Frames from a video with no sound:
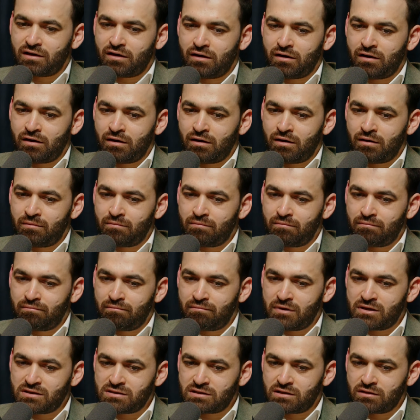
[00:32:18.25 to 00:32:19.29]
are
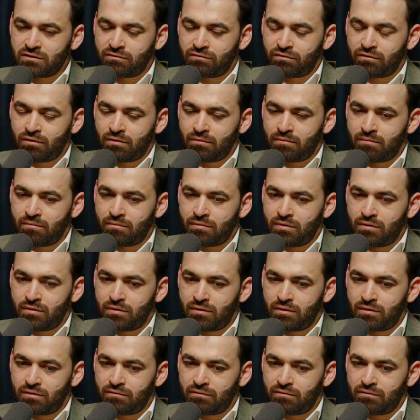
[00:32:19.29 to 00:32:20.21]
missing from